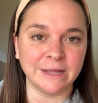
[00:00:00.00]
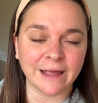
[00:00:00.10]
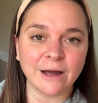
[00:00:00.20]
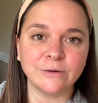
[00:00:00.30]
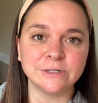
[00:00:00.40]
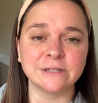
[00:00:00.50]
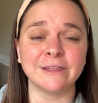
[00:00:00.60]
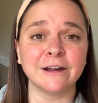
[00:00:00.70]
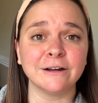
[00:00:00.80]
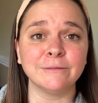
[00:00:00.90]
out
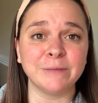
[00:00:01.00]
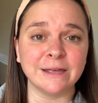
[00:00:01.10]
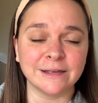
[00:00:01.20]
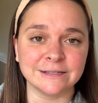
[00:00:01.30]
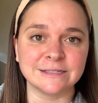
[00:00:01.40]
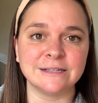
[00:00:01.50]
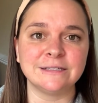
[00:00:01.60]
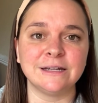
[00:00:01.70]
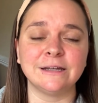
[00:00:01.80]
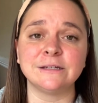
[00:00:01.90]
there, being
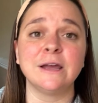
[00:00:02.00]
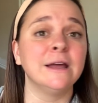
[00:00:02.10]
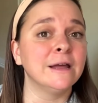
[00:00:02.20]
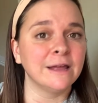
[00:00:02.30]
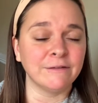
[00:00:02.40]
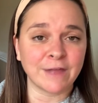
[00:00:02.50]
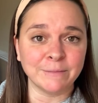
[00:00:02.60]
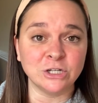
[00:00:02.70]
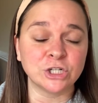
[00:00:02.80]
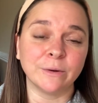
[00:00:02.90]
consistent, if that means
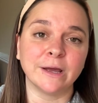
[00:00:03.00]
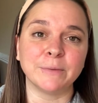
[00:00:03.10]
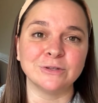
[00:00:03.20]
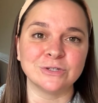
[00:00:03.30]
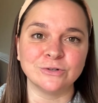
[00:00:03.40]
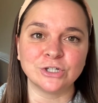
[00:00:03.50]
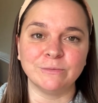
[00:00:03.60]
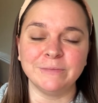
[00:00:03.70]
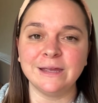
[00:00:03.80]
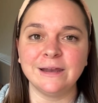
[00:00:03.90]
showing up on social
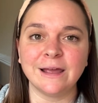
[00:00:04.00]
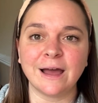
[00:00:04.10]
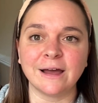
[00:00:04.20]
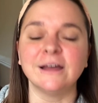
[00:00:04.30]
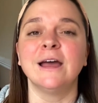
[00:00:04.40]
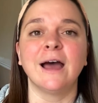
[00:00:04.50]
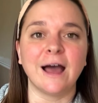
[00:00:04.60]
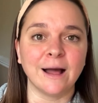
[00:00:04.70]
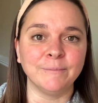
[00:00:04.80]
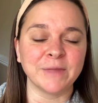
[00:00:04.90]
media
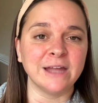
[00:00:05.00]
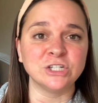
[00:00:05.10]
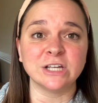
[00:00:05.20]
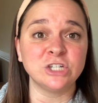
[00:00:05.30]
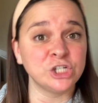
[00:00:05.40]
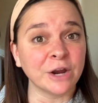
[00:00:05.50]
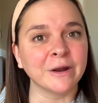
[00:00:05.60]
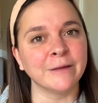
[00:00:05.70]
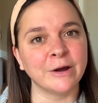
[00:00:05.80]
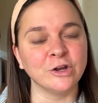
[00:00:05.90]
and just sharing
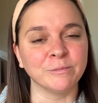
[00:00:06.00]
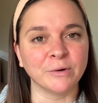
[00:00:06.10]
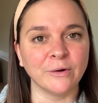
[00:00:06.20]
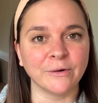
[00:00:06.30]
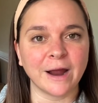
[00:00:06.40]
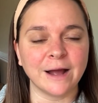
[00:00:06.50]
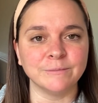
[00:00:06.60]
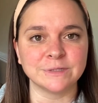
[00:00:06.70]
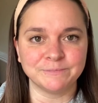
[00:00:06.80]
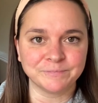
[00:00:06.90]
about your programs.
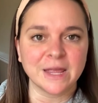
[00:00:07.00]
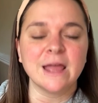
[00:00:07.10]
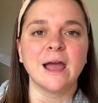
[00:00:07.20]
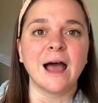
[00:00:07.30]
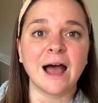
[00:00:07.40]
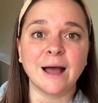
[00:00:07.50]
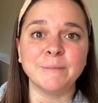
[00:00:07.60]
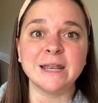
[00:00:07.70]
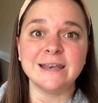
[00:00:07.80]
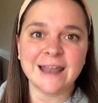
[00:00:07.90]

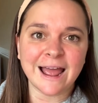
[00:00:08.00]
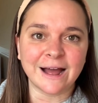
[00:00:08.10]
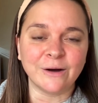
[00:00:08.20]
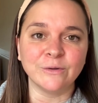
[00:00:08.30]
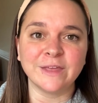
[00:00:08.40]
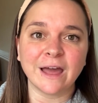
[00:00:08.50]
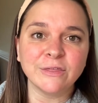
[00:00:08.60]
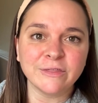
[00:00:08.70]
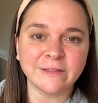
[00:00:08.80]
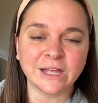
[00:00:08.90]
Now, the other
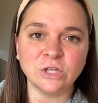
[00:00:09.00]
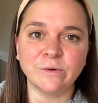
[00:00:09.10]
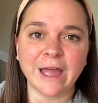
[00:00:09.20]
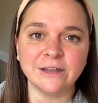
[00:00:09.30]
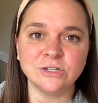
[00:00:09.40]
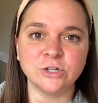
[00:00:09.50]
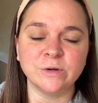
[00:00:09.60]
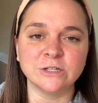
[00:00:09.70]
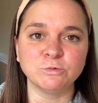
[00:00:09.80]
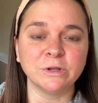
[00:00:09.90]
thing that you can do
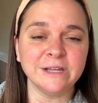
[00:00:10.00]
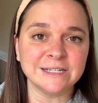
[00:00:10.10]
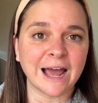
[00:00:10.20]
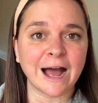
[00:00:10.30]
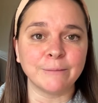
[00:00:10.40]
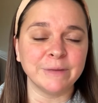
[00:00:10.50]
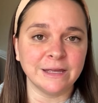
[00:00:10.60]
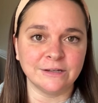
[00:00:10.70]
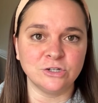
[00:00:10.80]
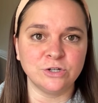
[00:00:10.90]
is really tap
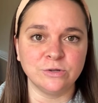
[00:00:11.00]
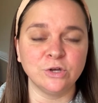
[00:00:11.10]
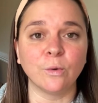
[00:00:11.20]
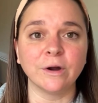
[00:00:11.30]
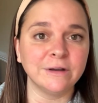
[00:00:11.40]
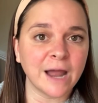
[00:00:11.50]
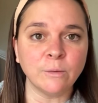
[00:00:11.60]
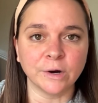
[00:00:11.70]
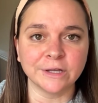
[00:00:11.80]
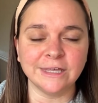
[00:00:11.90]
into your
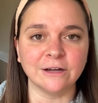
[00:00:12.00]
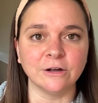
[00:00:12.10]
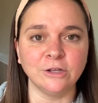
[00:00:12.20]
network here.